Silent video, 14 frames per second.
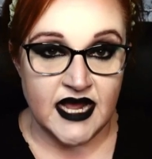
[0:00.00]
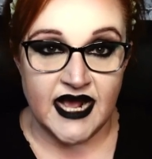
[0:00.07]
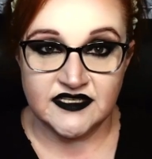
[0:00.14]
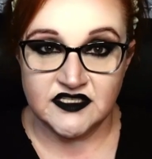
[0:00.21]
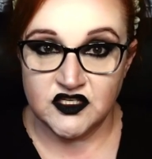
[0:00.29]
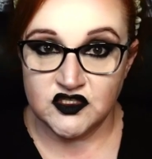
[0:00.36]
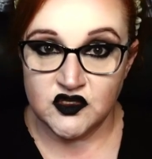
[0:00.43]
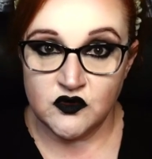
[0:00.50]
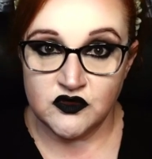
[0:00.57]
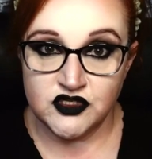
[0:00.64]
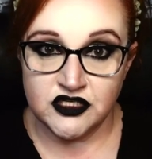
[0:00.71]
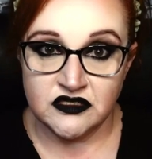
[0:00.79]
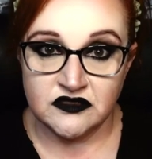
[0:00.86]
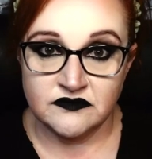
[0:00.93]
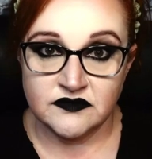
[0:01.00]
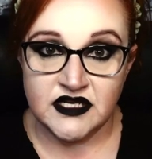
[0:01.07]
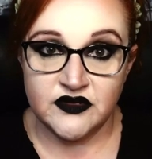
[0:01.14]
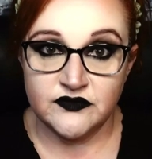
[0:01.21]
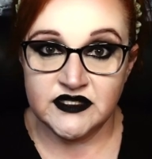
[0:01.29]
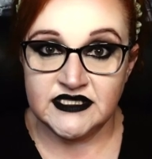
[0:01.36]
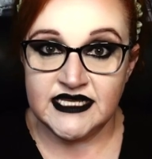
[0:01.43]
As a soldier,
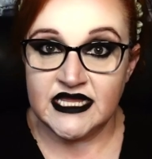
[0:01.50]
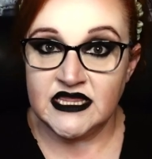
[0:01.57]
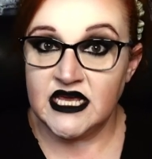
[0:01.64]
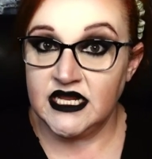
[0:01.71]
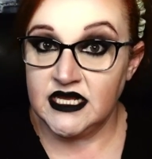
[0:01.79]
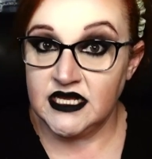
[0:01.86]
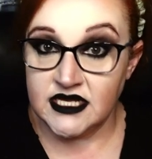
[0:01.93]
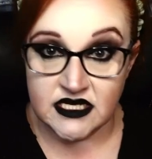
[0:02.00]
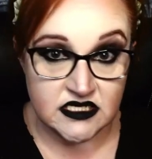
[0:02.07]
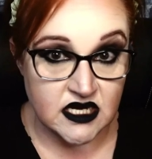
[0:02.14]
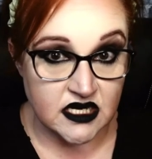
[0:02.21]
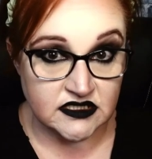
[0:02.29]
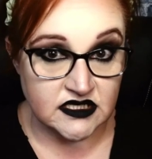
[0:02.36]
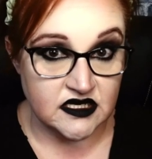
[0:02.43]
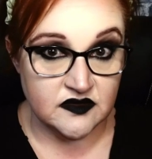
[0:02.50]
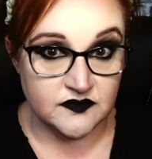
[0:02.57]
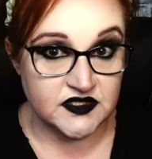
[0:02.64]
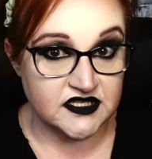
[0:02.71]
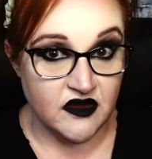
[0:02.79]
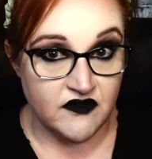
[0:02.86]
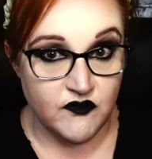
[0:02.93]
it was said that he conducted
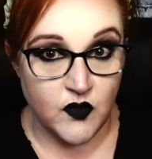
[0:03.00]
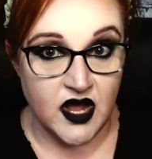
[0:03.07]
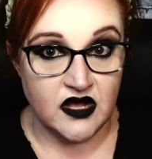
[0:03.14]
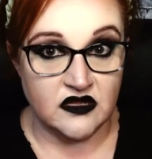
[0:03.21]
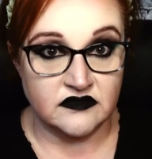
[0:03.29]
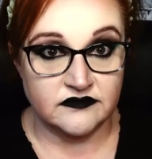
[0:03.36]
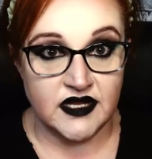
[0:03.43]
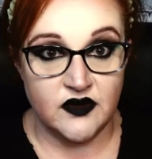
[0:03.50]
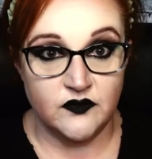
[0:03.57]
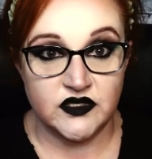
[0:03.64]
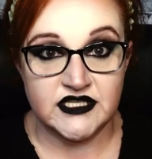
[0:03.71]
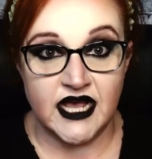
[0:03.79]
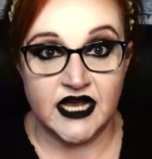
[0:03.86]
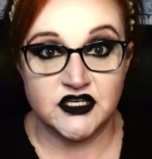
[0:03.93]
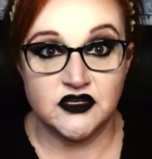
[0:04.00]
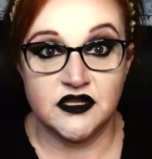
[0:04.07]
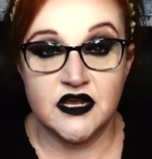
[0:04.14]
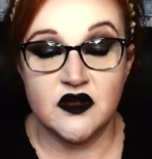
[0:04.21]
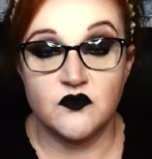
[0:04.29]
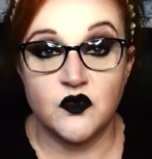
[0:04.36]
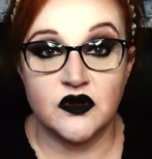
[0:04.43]
himself well and was
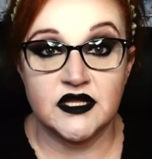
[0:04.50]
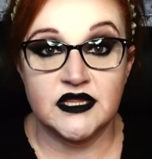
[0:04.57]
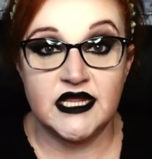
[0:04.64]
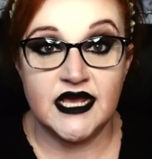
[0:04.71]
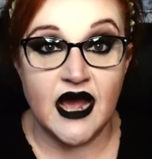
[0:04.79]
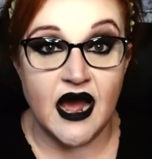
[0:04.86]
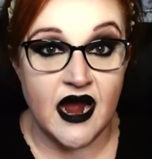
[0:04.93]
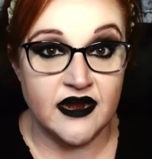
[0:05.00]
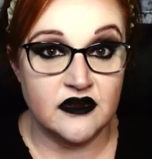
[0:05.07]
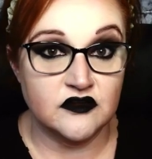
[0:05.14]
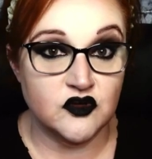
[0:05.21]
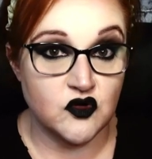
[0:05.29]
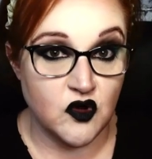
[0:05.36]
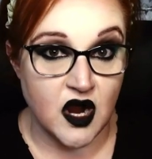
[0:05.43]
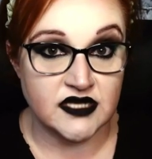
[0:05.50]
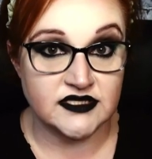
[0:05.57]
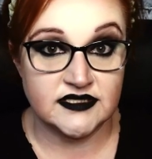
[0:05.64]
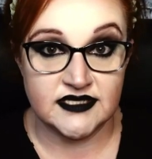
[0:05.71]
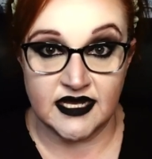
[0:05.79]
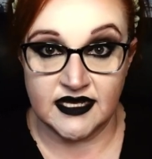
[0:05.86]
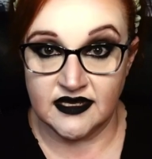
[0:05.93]
actually awarded the Iron
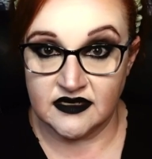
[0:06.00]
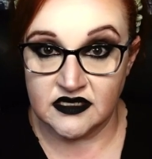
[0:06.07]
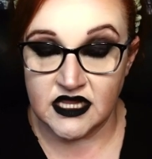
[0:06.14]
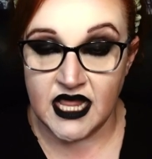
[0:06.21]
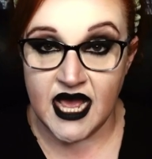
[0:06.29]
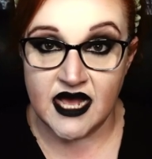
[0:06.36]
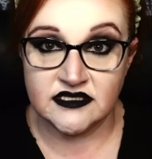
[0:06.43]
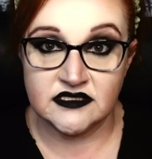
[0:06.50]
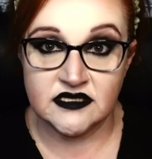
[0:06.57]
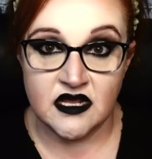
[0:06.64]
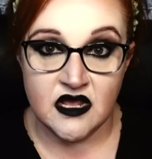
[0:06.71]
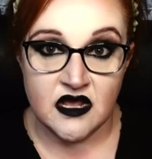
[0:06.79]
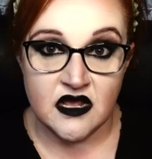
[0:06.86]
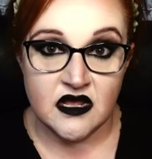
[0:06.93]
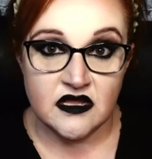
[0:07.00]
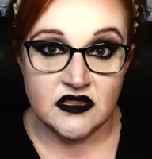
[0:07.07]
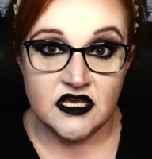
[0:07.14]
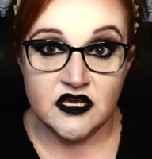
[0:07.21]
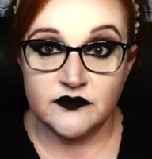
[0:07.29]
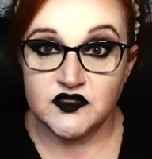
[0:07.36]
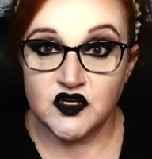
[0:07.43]
Cross Second Class,
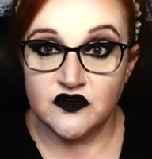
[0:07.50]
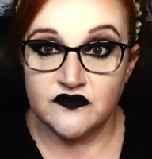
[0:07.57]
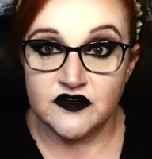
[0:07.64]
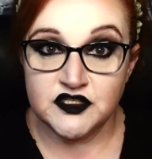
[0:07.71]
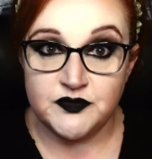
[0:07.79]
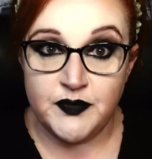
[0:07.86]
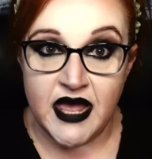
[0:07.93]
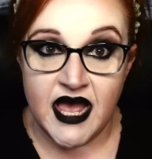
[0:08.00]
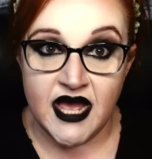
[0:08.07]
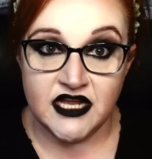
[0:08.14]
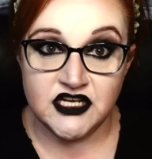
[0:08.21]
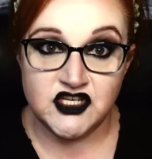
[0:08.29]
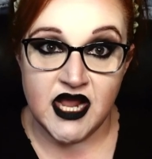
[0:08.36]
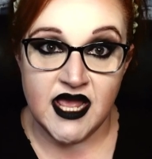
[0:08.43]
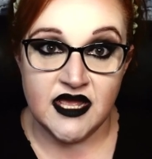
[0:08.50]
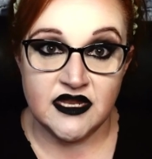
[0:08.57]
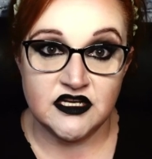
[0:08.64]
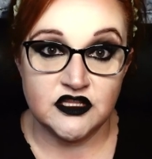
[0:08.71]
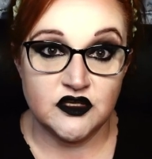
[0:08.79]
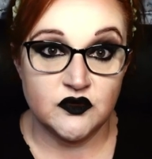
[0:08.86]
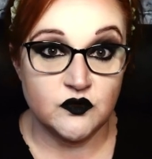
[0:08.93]
the Observer's Badge,
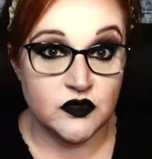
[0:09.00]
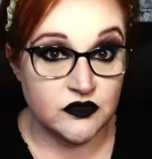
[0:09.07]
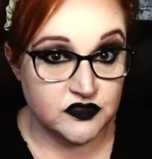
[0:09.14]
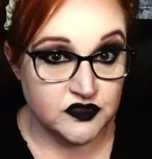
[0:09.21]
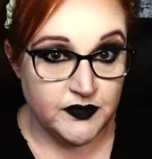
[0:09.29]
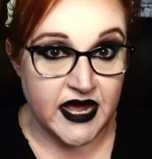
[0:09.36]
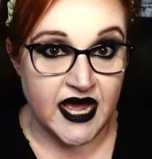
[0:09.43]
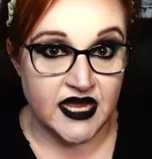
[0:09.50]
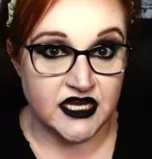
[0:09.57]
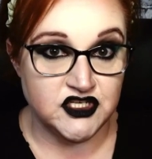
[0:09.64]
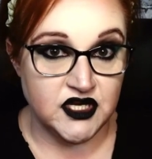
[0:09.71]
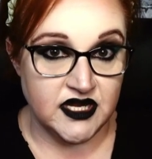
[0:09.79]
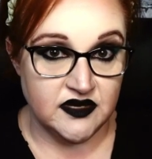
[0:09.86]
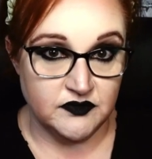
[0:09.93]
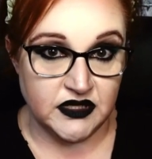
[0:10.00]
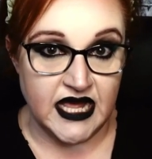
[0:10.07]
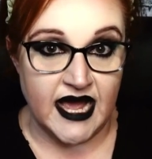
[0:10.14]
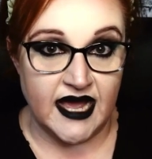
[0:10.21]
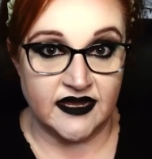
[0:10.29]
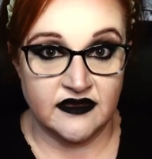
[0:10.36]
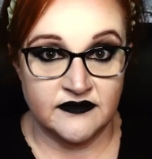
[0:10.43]
and the Wound Badge in
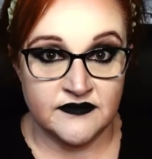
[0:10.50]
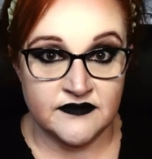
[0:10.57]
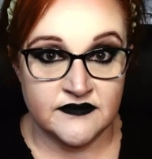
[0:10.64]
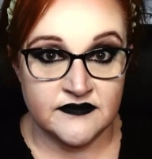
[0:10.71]
black.